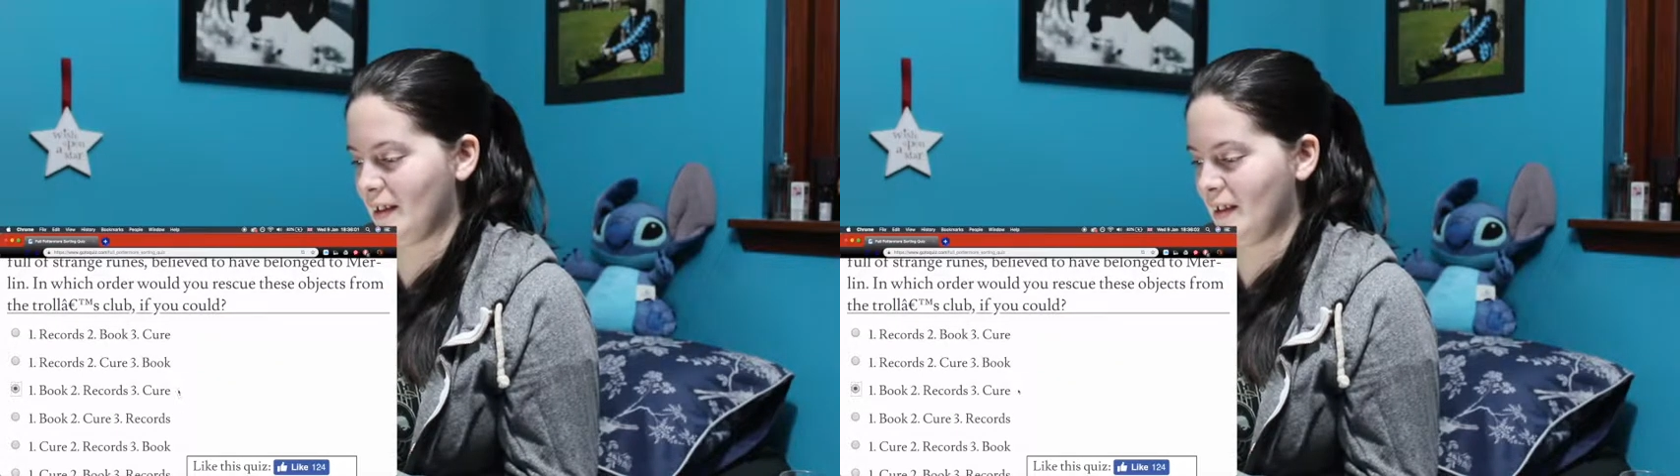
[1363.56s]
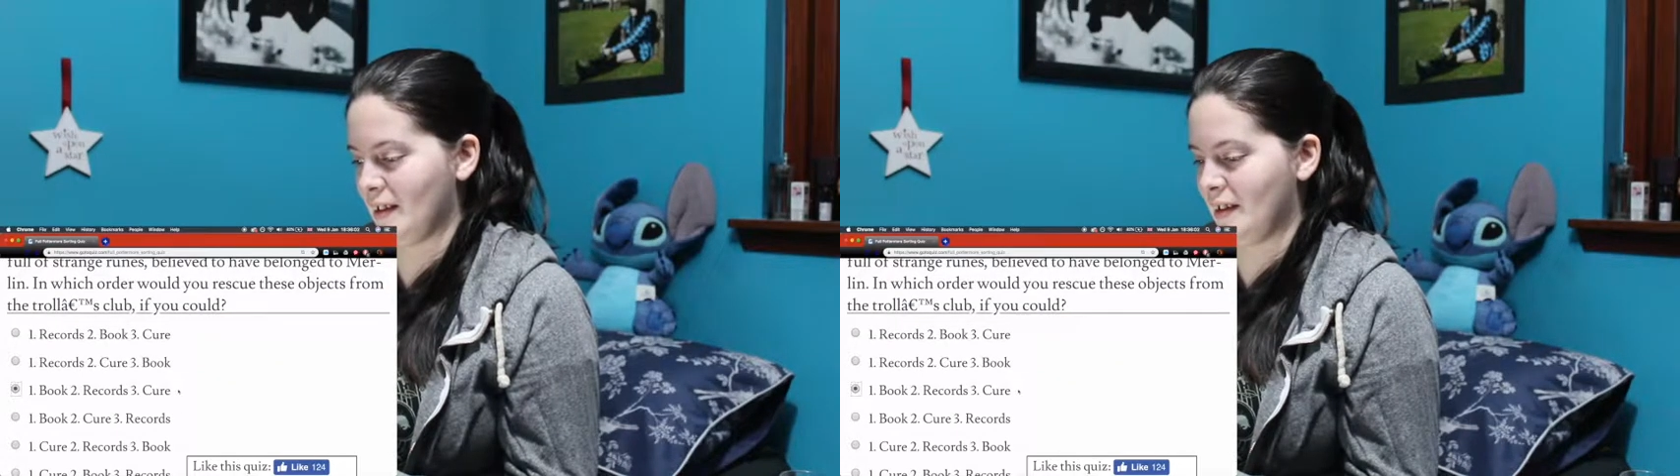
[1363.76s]

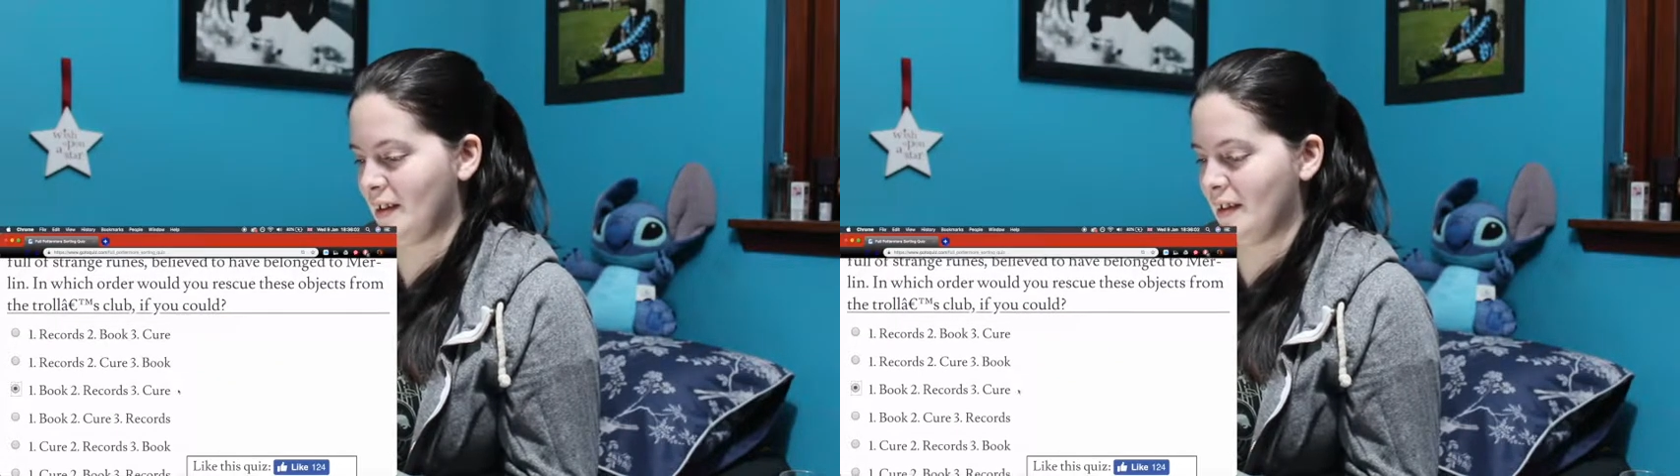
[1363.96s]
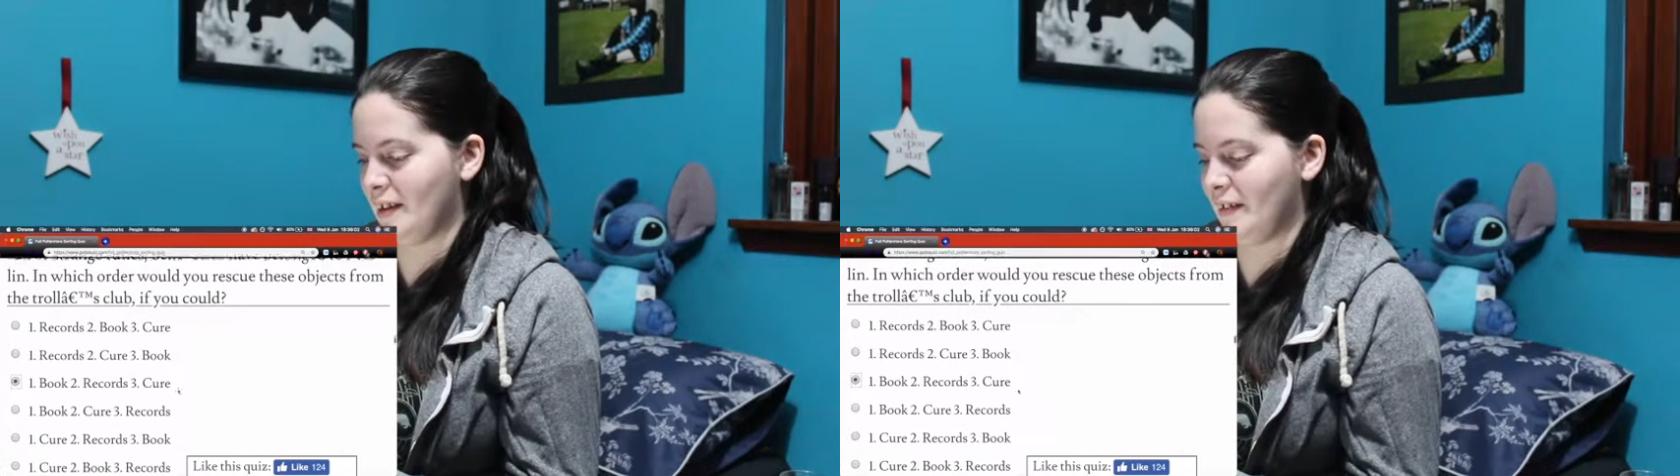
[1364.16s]

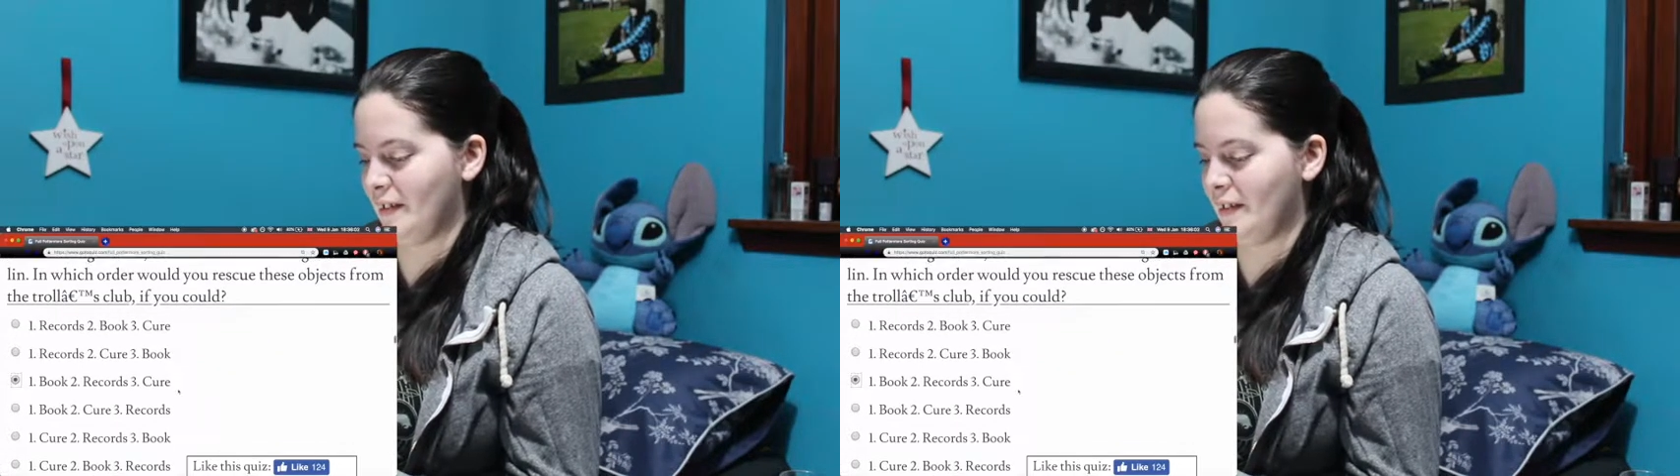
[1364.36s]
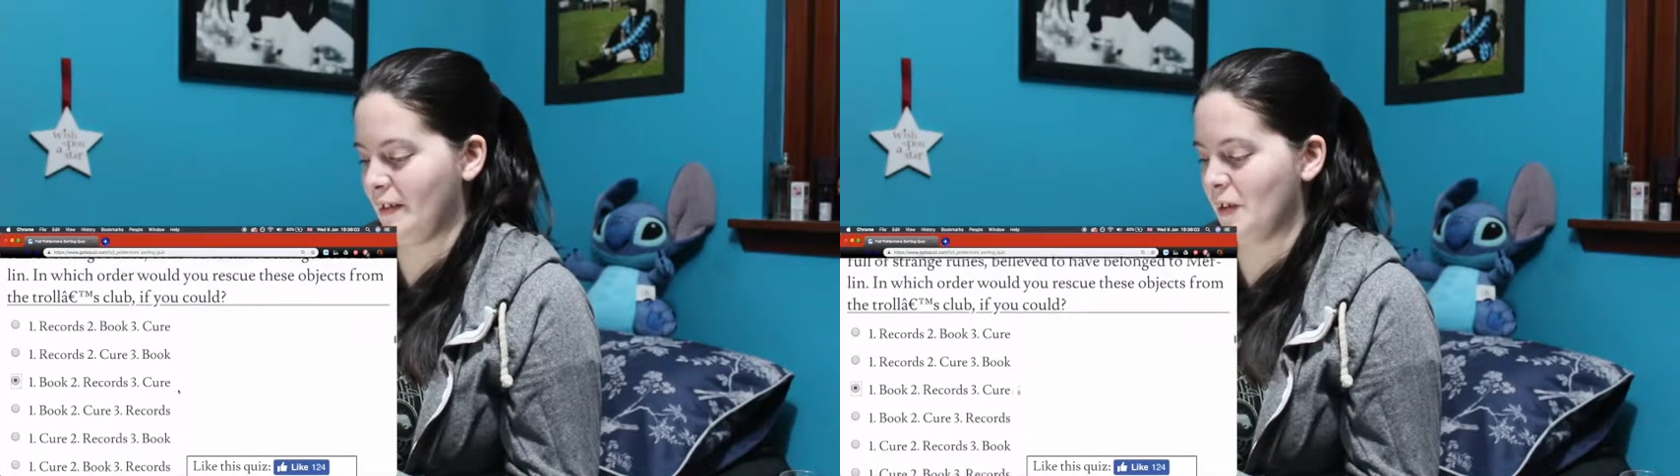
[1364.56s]

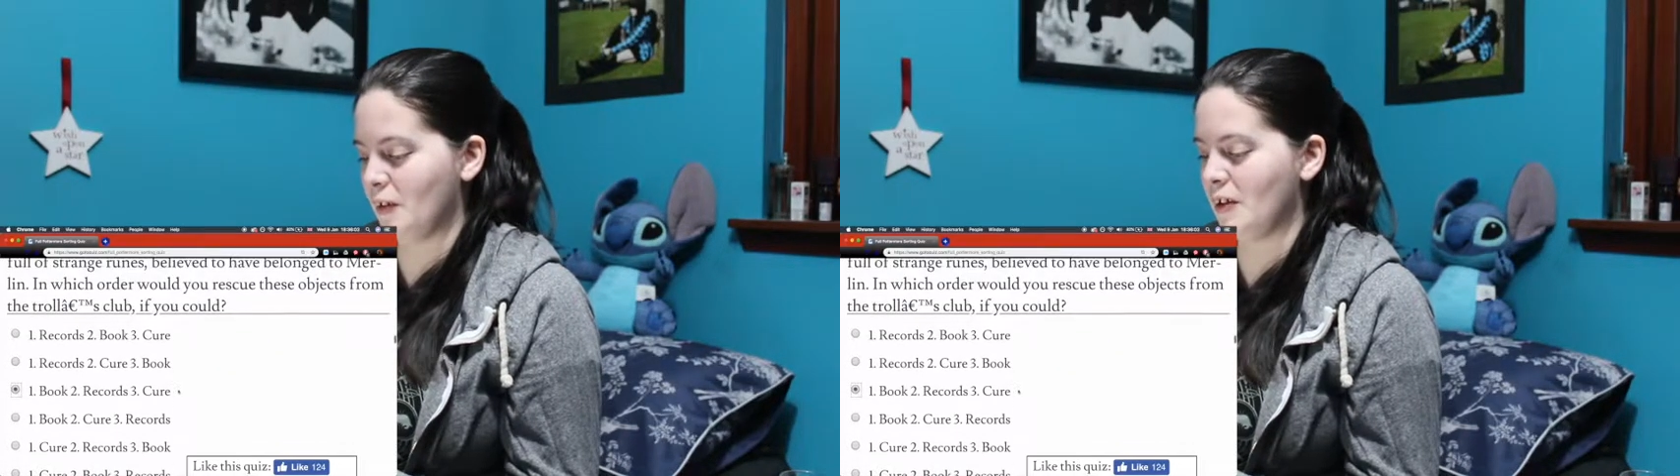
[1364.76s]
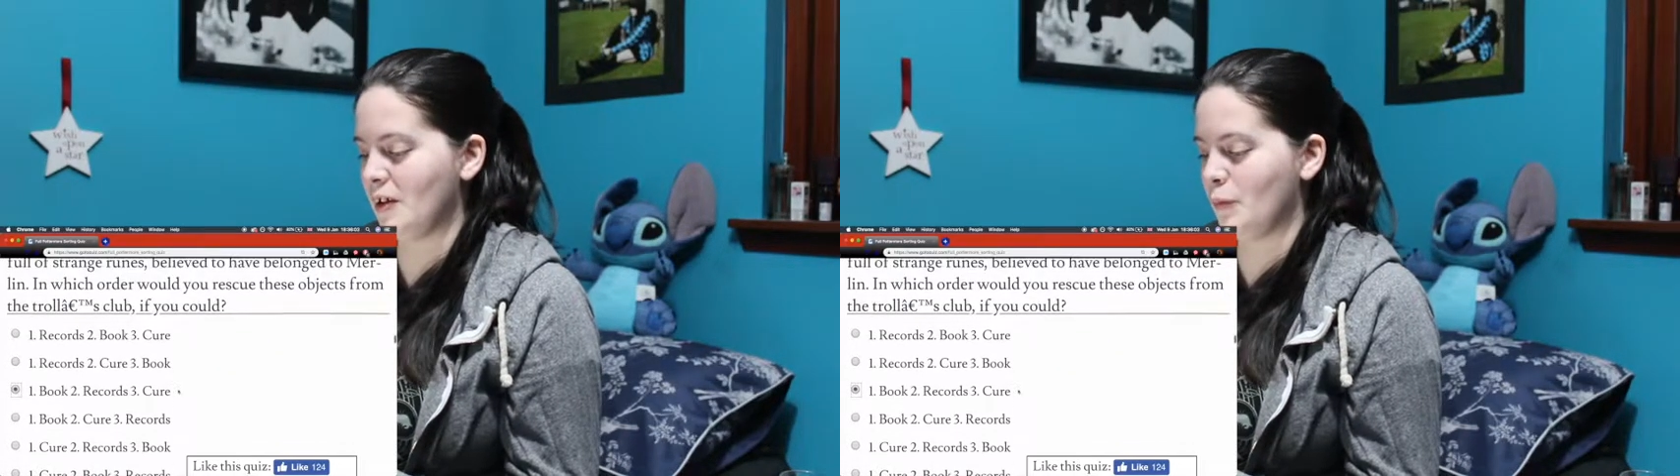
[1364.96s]
the
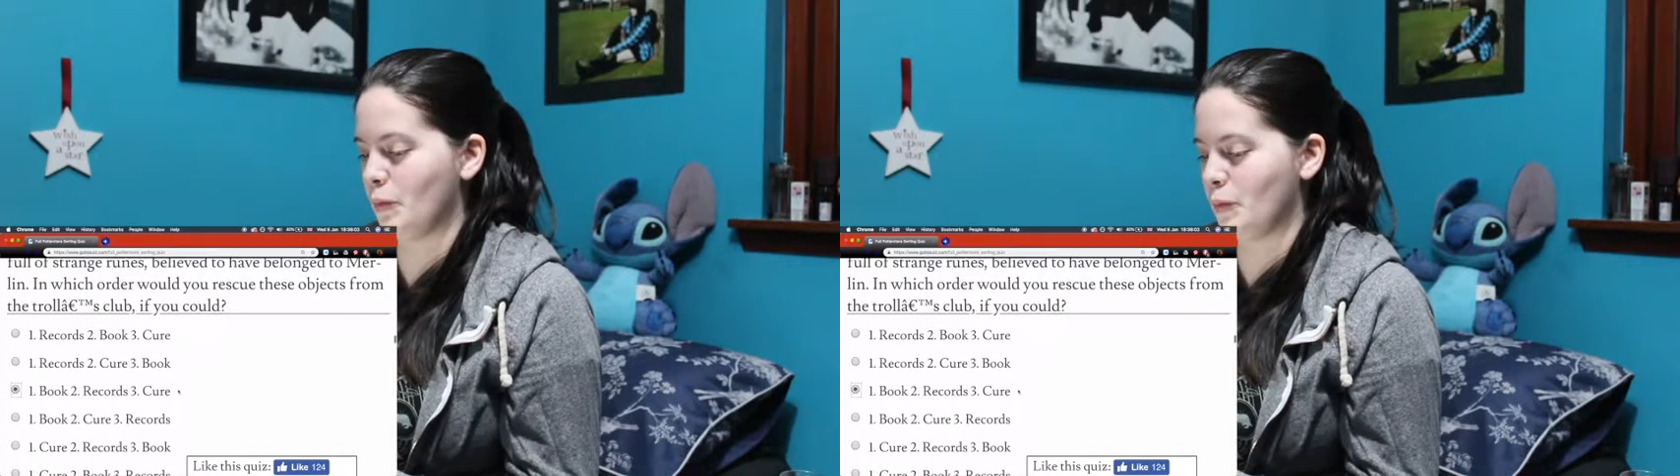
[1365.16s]
cure